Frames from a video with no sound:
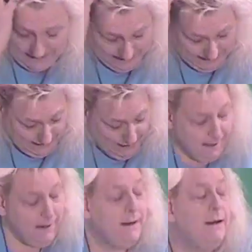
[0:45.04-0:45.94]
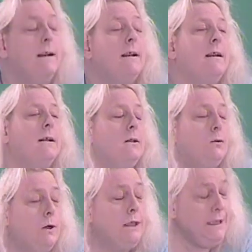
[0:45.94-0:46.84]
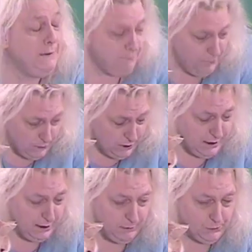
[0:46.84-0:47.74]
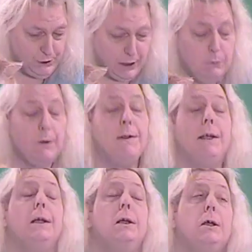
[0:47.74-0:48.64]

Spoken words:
the 21st of January,